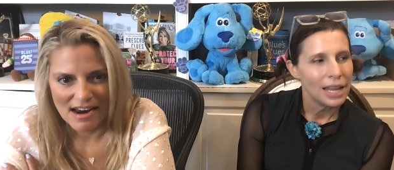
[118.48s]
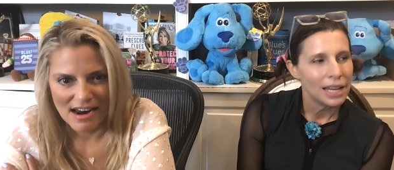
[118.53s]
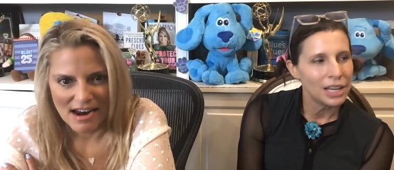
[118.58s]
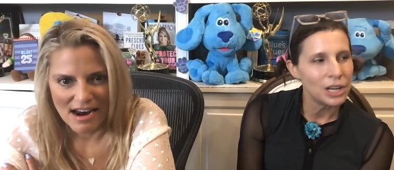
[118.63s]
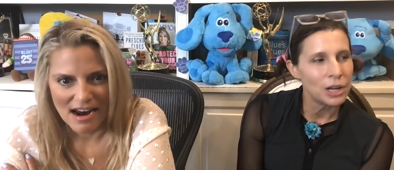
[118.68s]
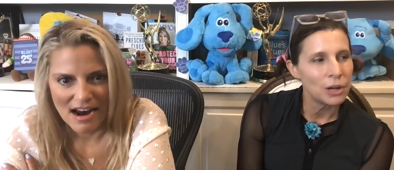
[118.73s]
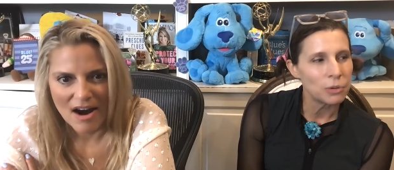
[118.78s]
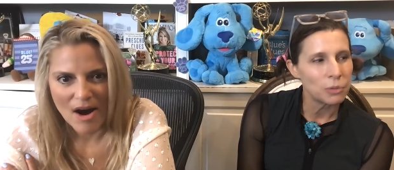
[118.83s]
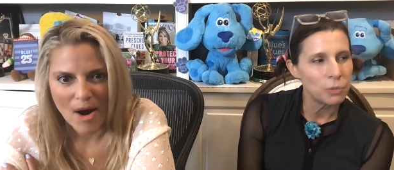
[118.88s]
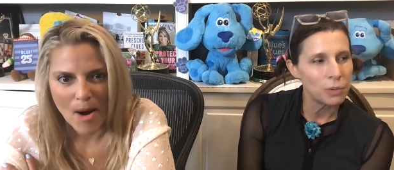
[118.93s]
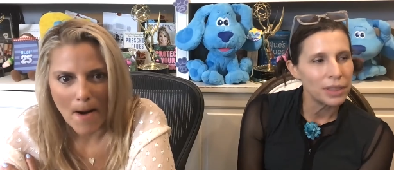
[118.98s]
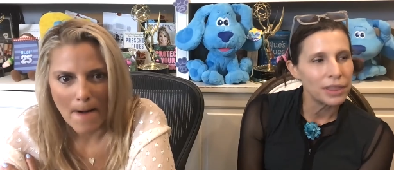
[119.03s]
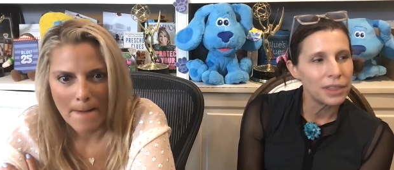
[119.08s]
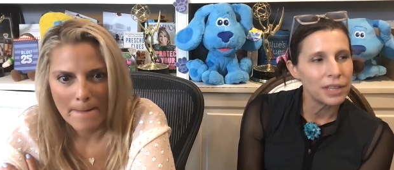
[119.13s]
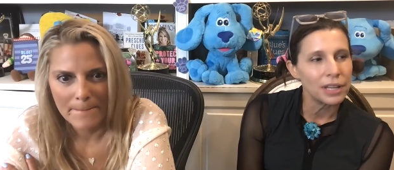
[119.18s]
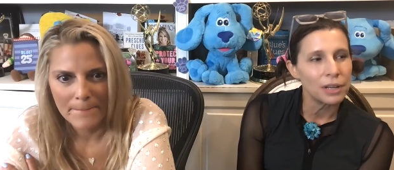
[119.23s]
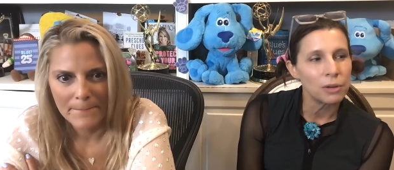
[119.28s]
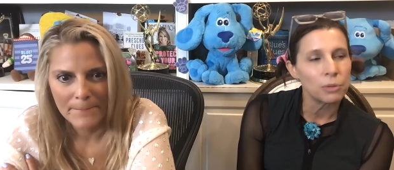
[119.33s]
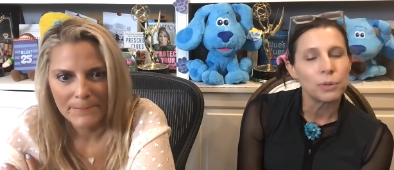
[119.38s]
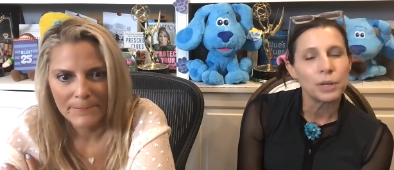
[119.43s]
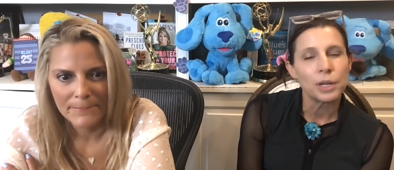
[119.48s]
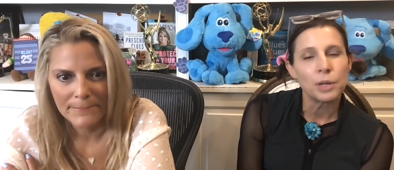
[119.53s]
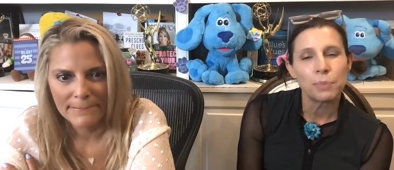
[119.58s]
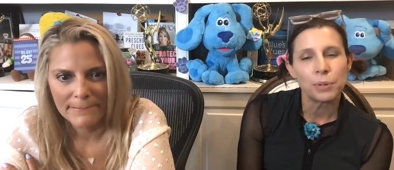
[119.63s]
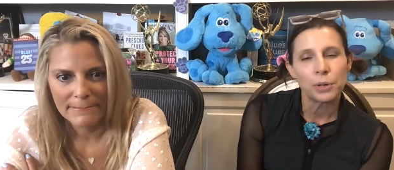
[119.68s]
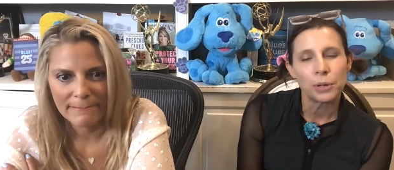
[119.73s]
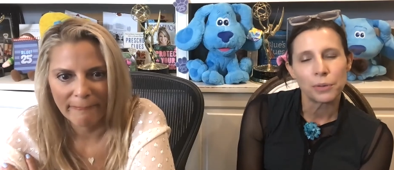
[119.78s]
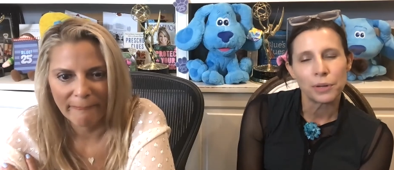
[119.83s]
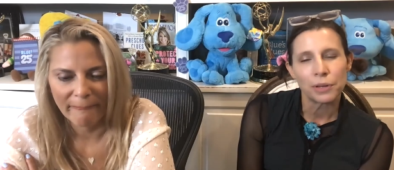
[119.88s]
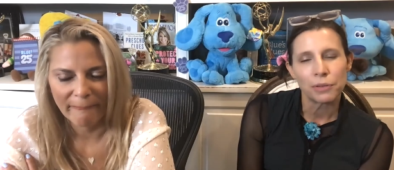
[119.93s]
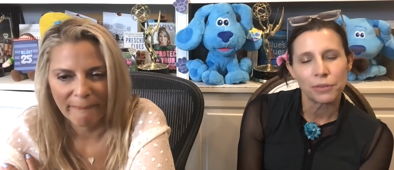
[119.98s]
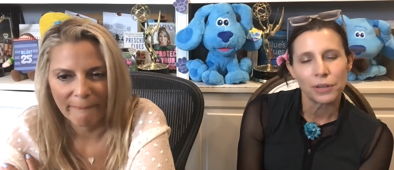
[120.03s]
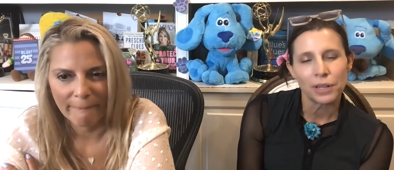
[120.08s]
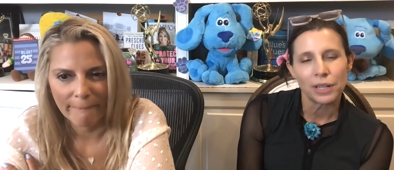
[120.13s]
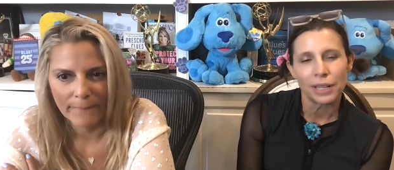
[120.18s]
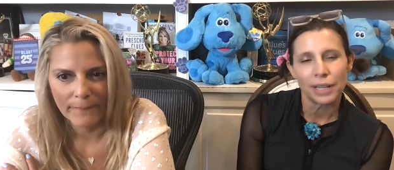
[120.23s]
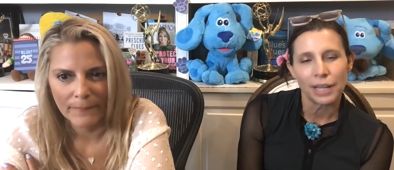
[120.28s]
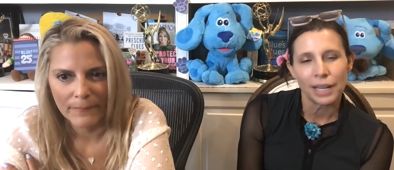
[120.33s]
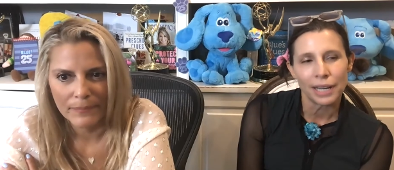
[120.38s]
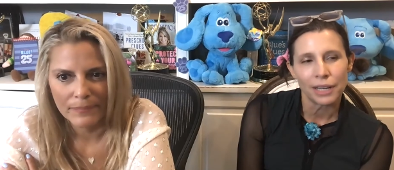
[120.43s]
Speaker 1: you know, with the reboot, we've
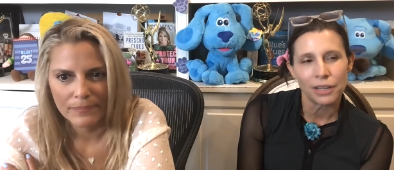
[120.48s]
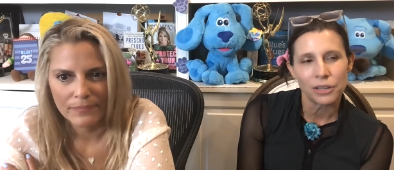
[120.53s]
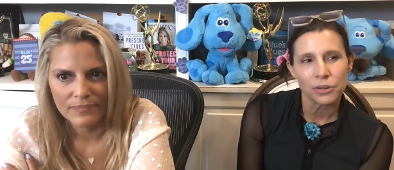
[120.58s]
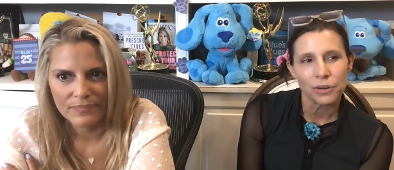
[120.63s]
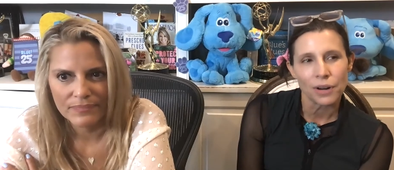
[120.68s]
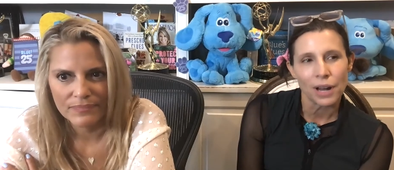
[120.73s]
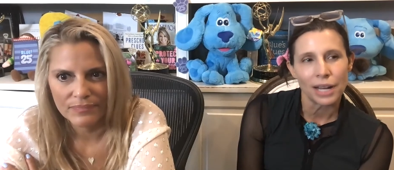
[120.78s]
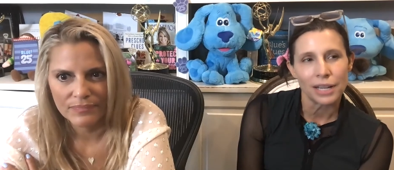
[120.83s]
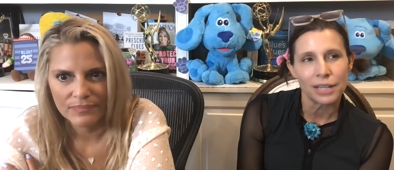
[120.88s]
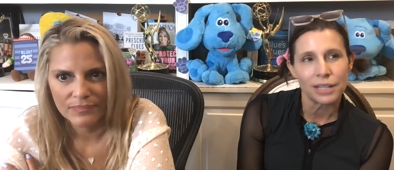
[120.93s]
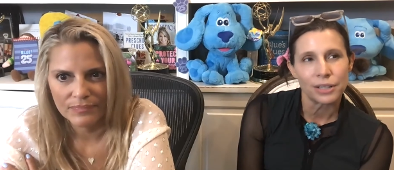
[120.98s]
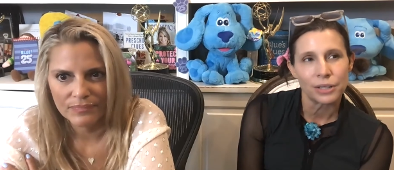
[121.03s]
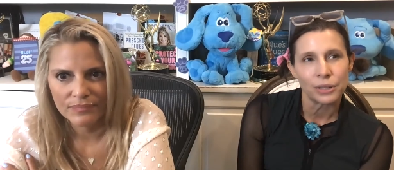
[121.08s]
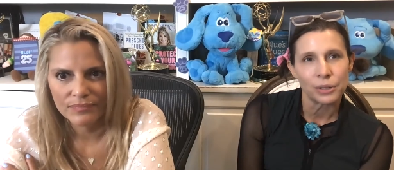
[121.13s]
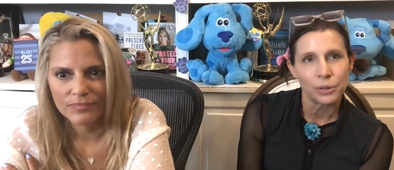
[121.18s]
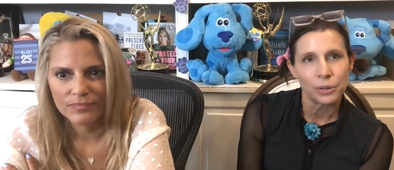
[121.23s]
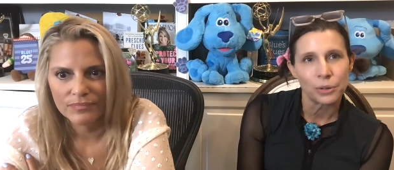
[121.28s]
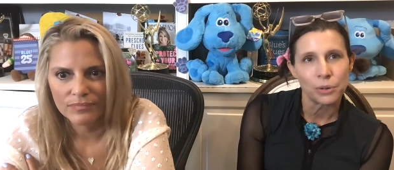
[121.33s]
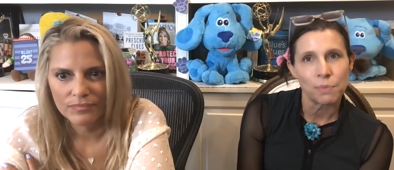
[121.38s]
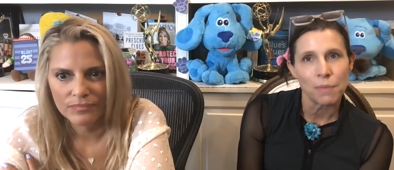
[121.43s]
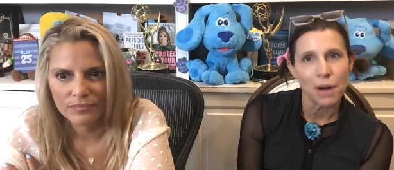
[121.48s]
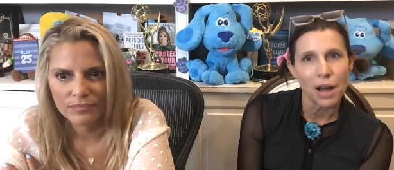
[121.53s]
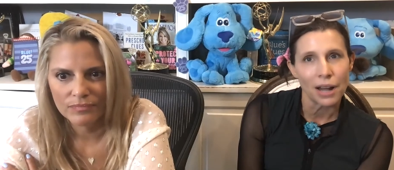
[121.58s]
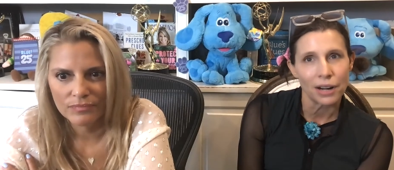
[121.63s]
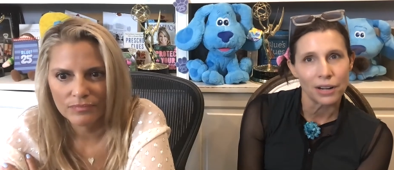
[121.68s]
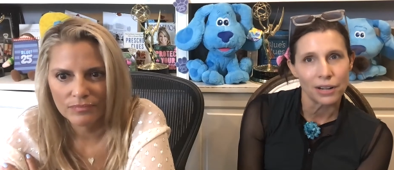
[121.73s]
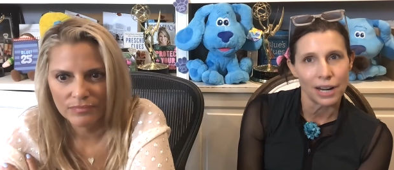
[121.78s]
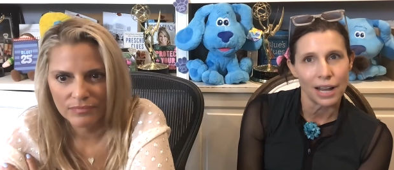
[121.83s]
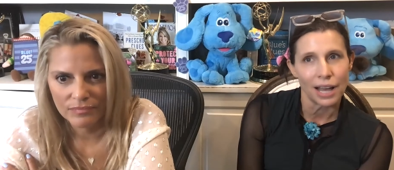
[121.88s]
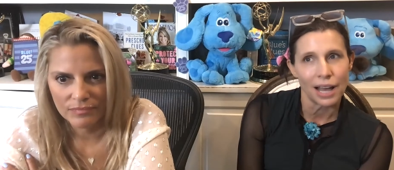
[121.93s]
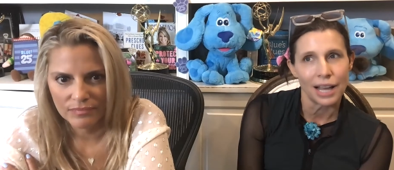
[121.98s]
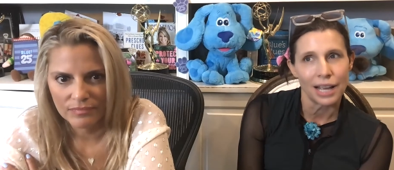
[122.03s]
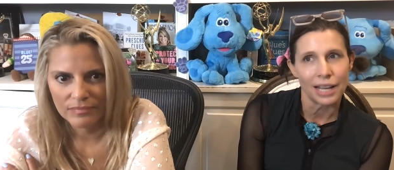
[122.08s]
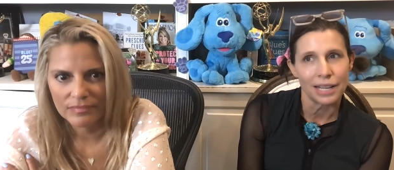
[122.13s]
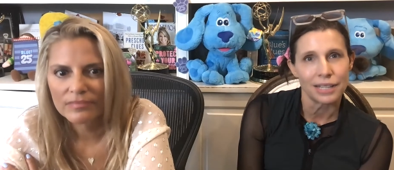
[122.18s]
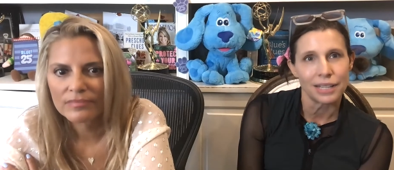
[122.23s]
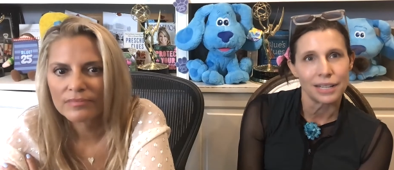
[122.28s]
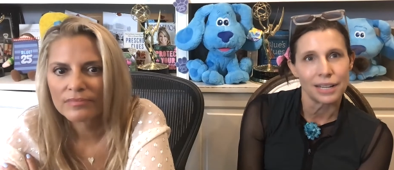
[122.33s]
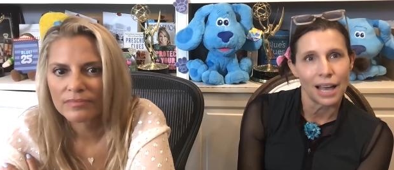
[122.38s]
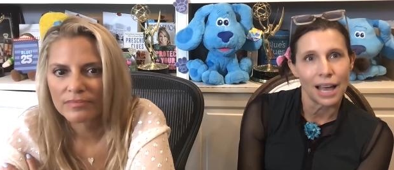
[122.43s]
really tried to
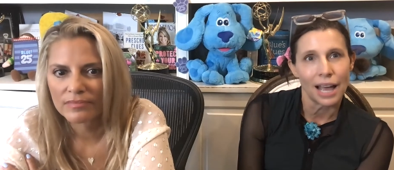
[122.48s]
modernize and